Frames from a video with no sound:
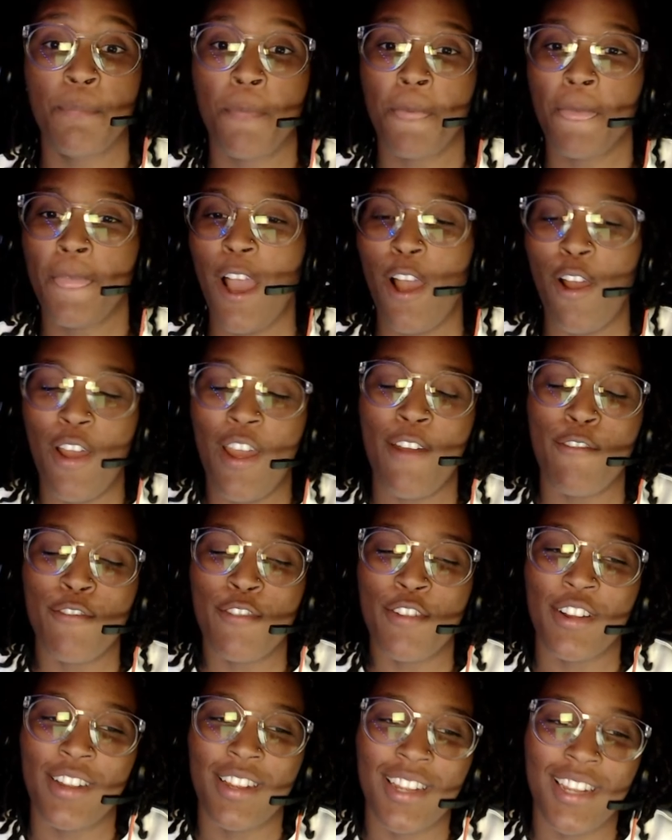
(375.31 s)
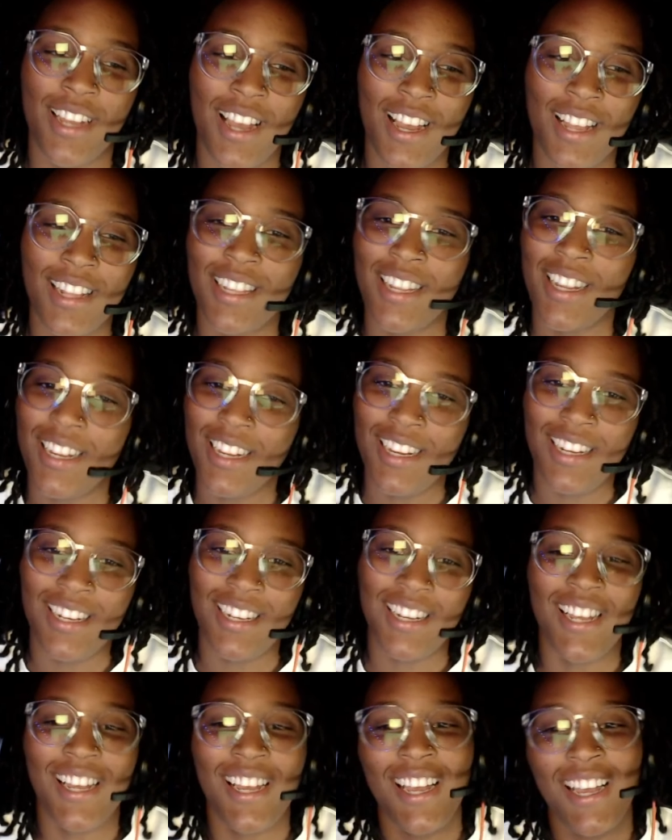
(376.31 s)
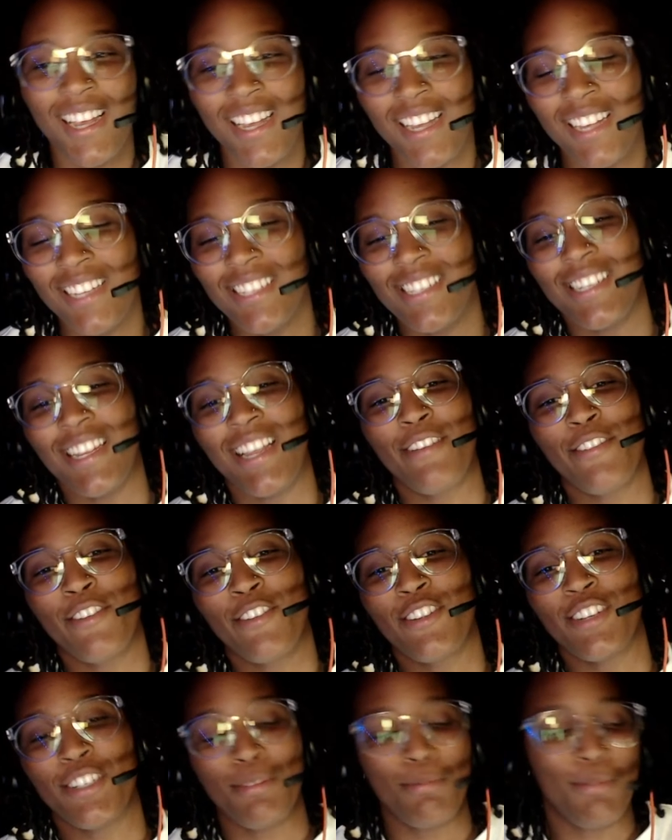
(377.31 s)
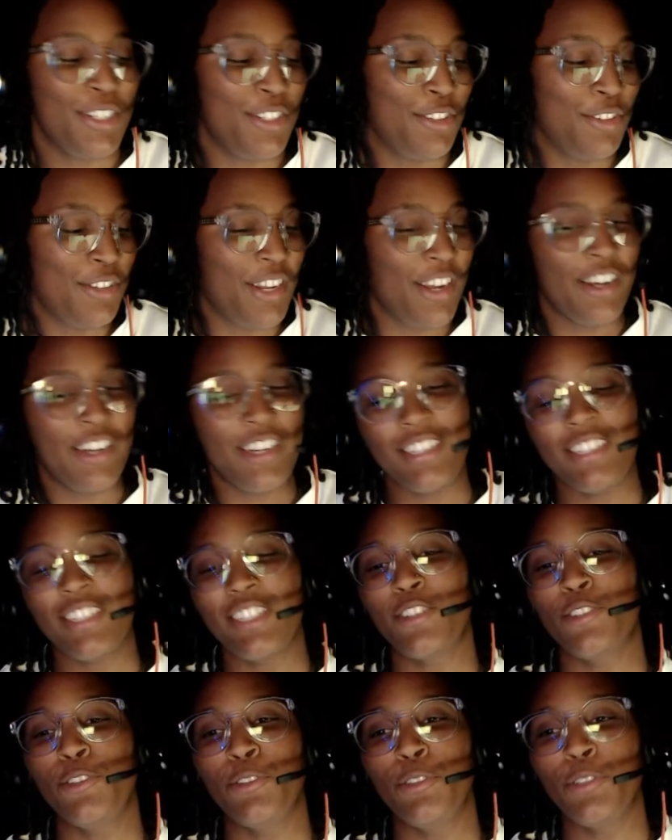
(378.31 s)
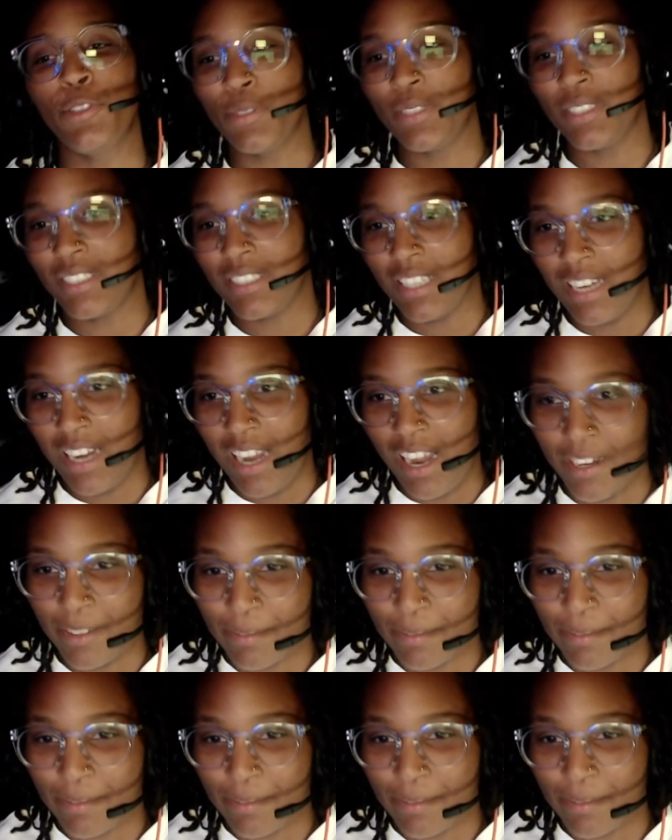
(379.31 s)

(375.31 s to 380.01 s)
However, at the end, he saved Christmas, so there is a cool twist to that.